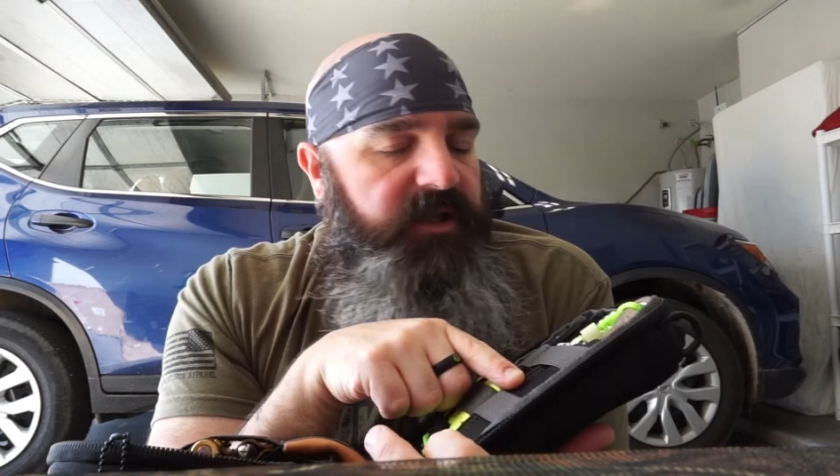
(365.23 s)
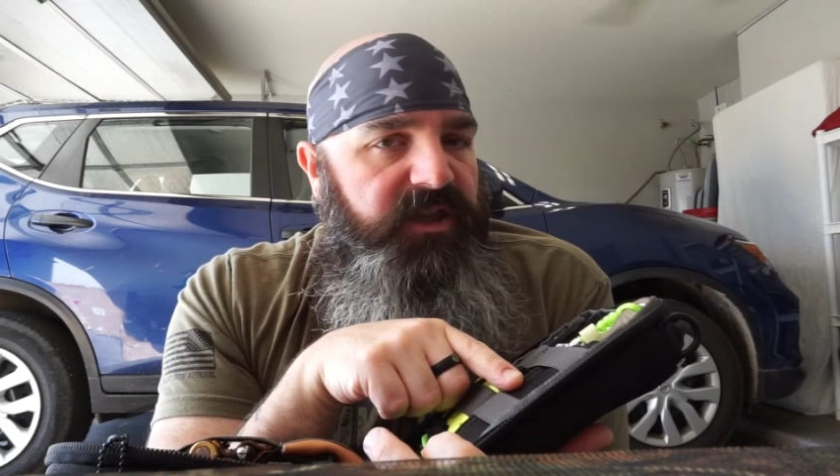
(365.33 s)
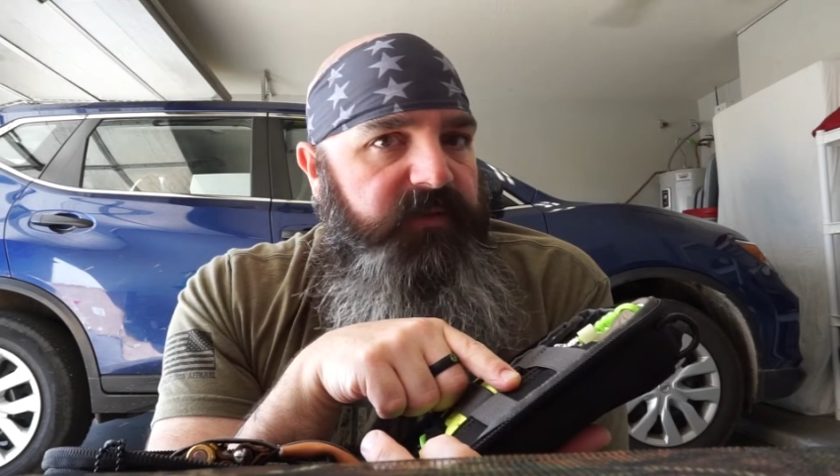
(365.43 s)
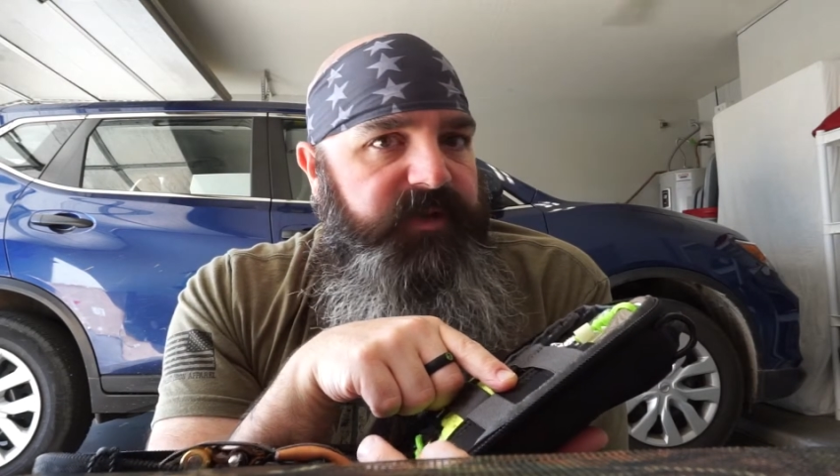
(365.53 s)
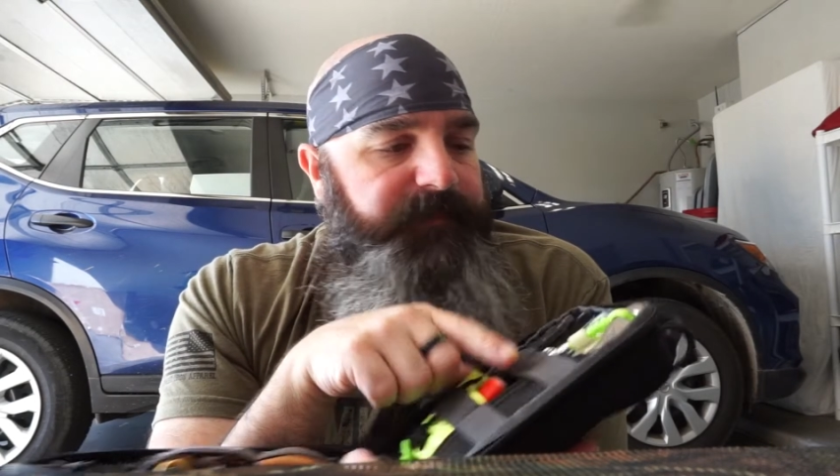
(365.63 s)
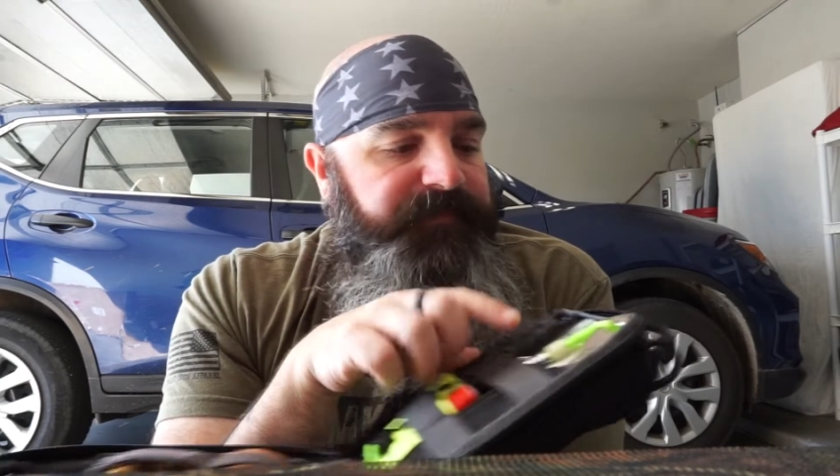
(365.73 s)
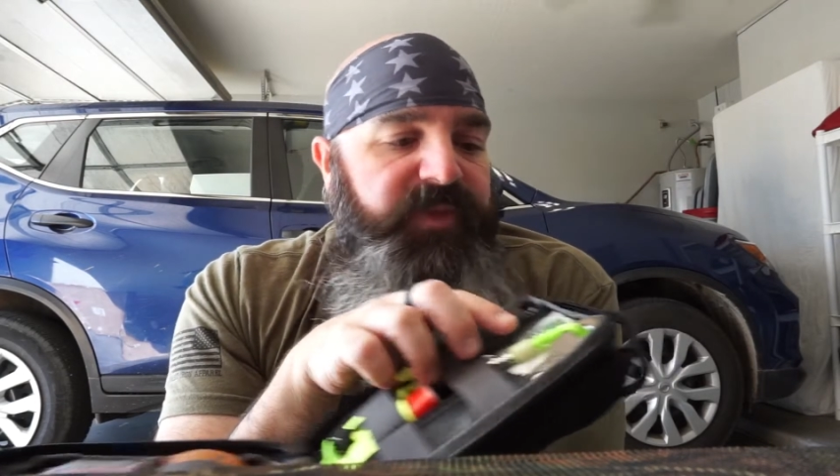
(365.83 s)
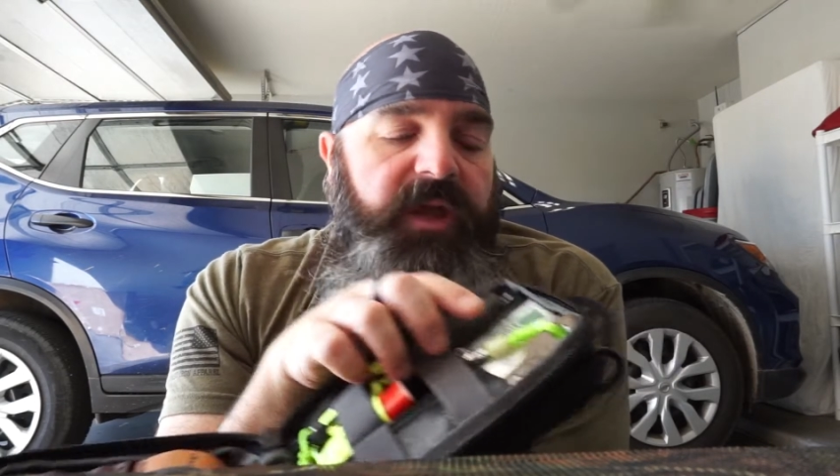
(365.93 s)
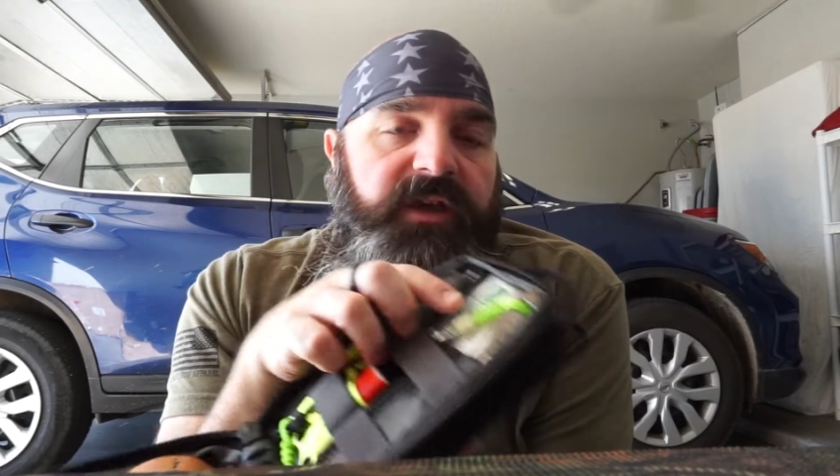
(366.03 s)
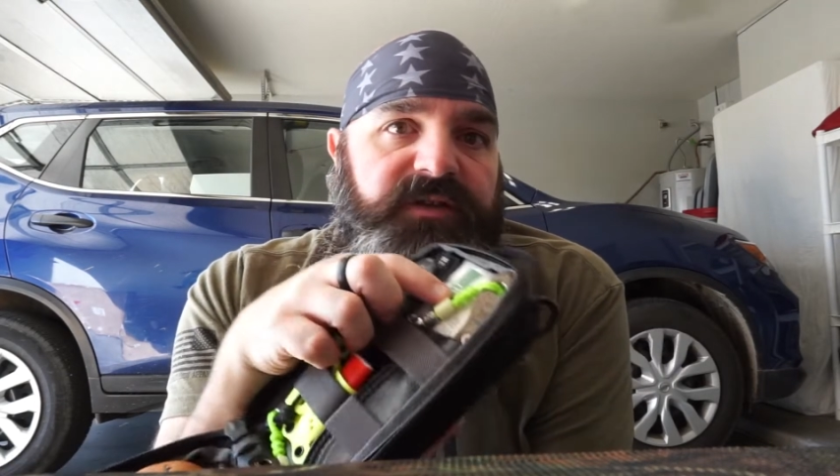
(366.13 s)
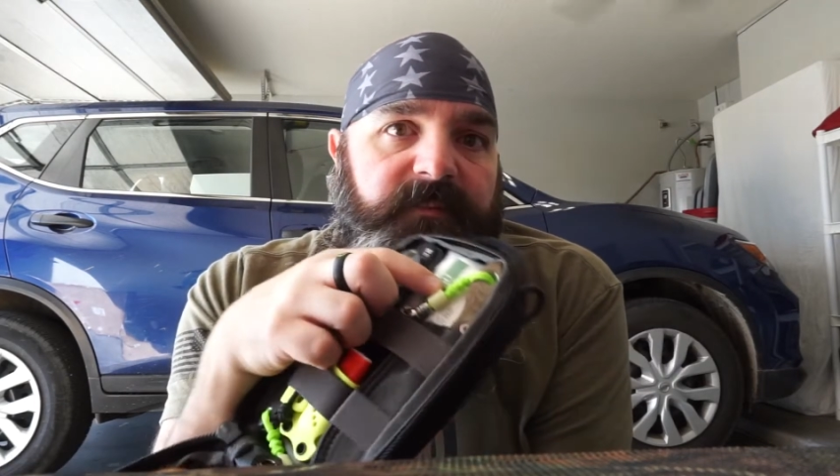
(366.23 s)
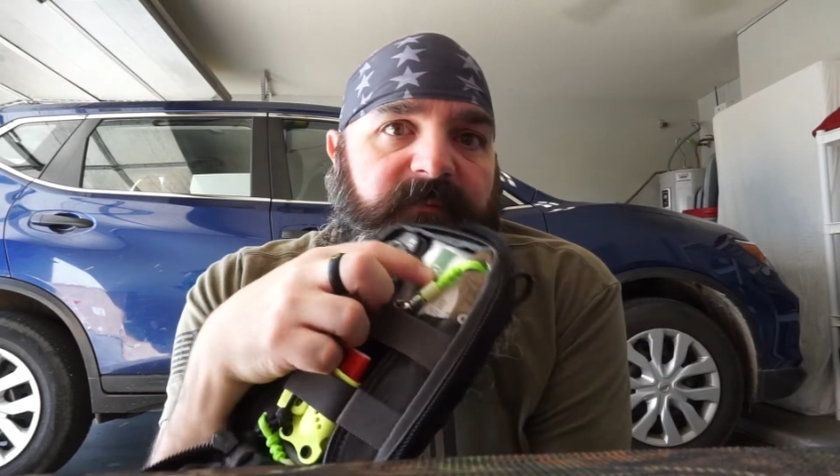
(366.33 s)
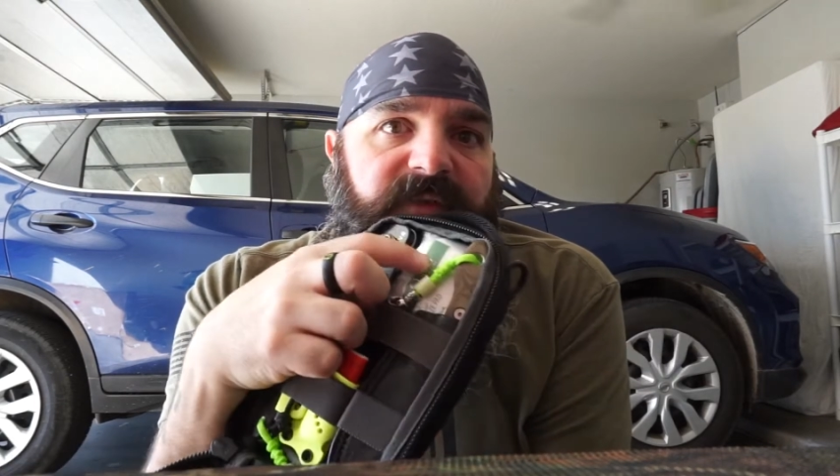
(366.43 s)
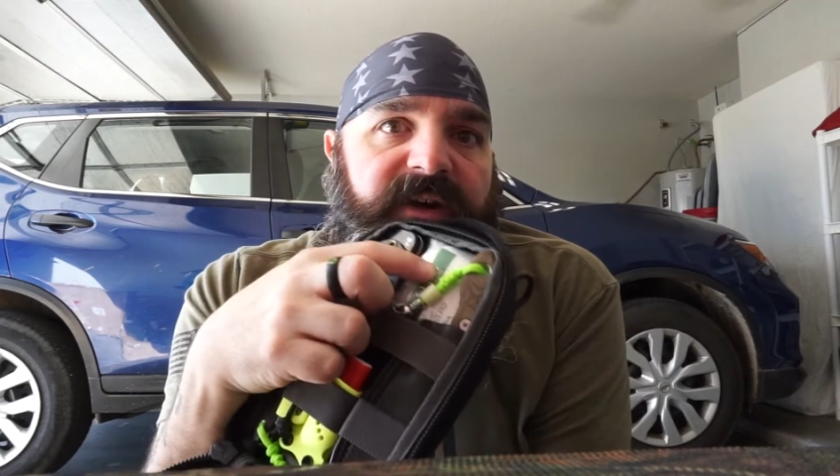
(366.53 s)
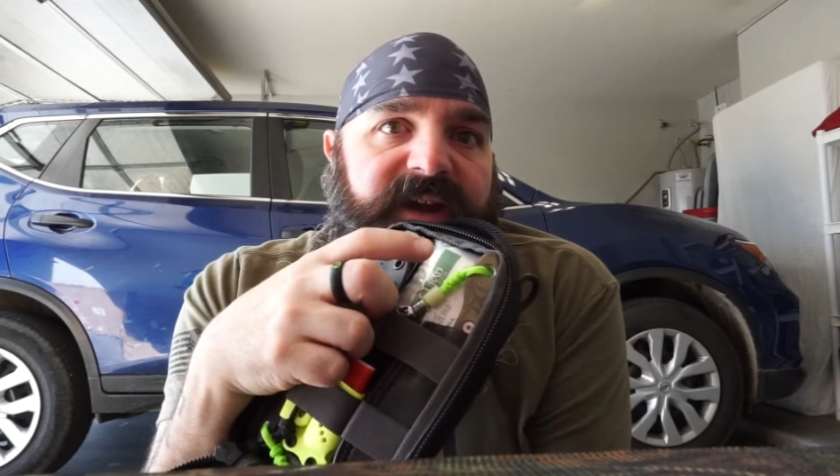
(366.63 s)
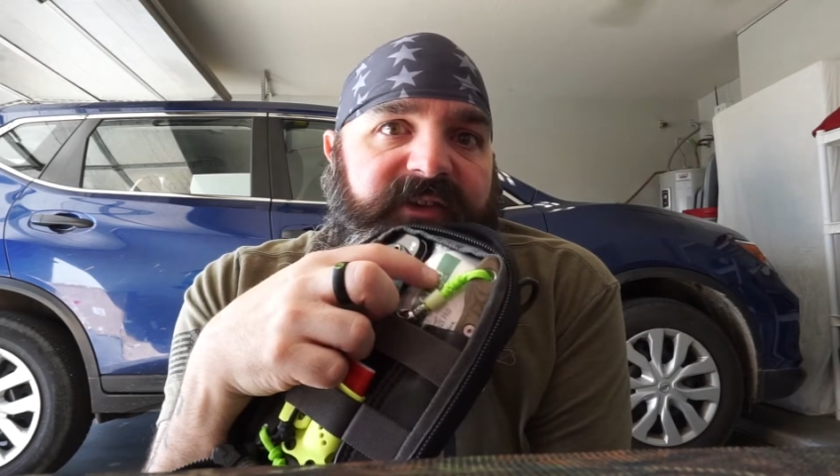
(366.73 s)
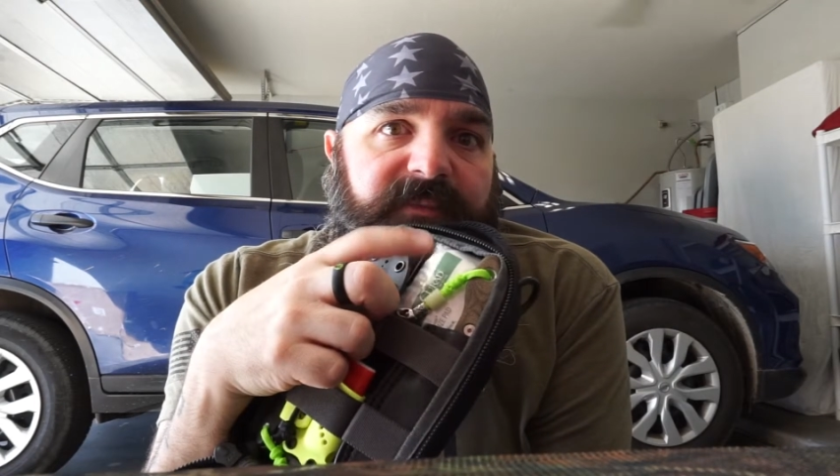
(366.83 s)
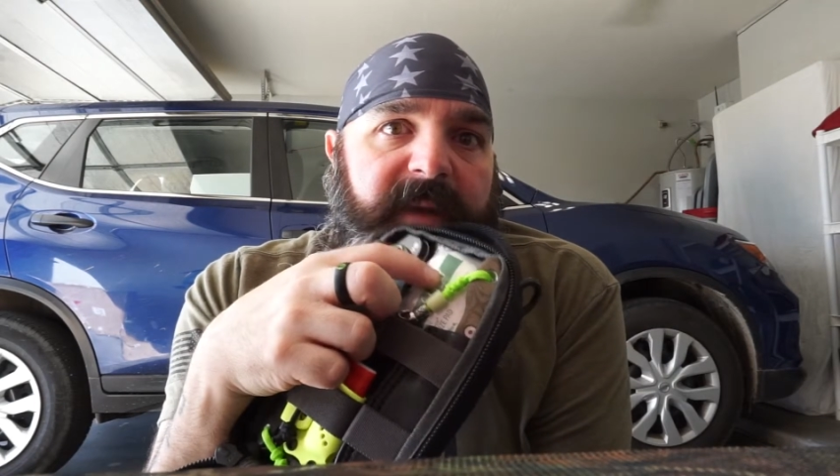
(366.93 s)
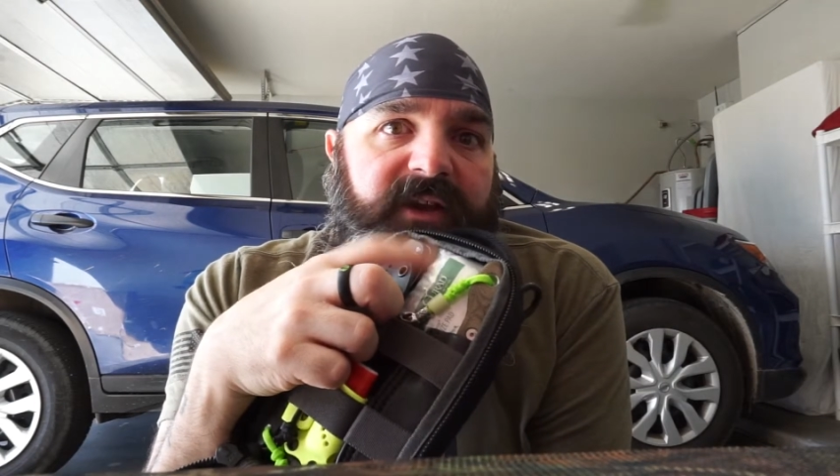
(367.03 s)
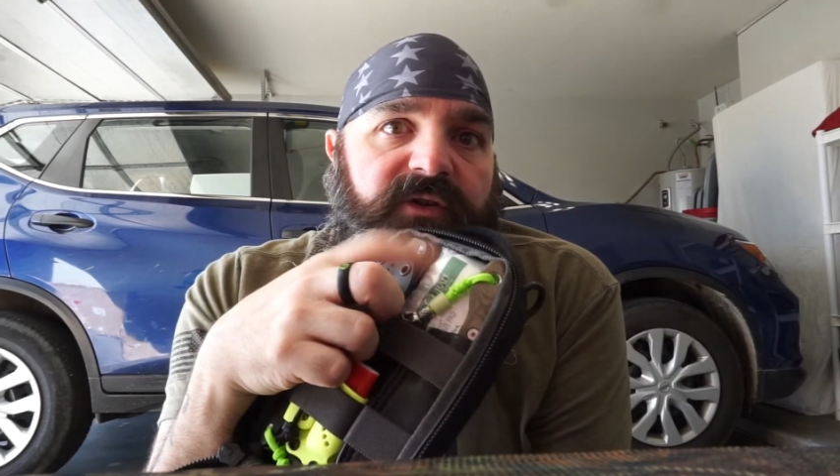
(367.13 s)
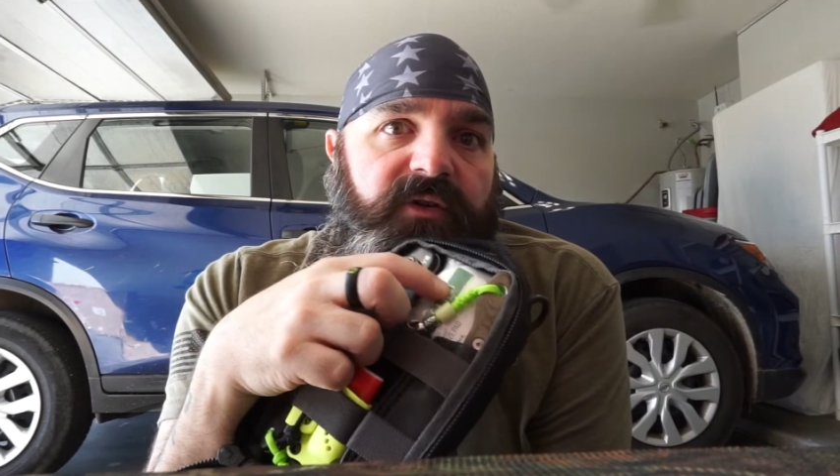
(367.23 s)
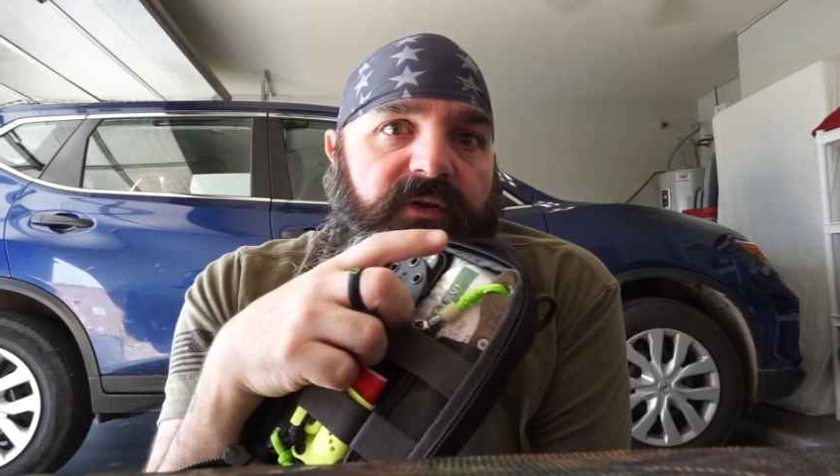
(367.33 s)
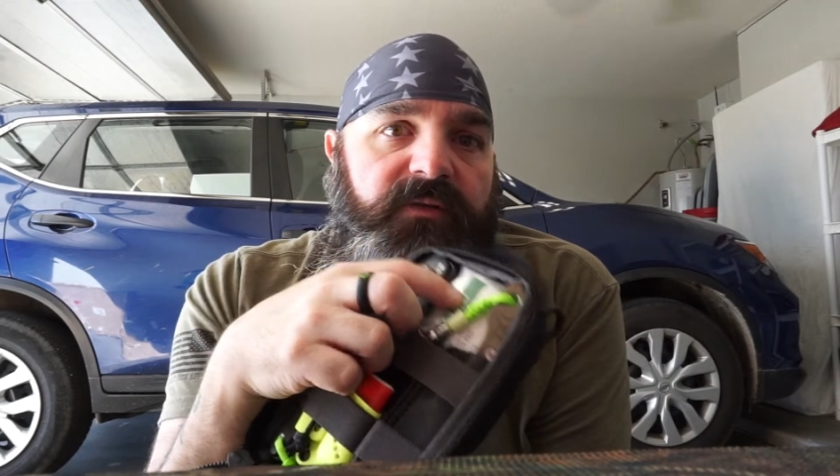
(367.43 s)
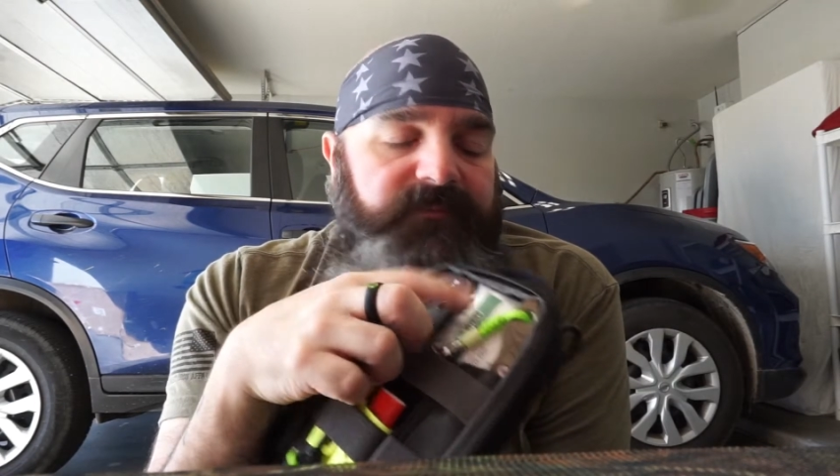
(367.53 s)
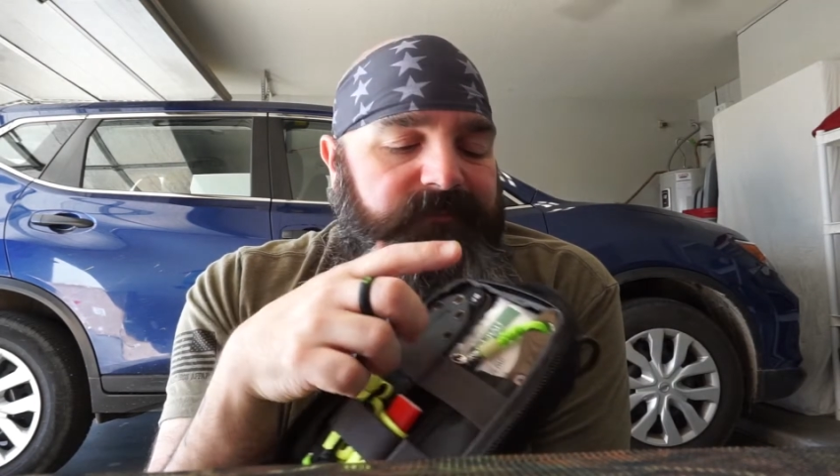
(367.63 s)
Love it. Some various medical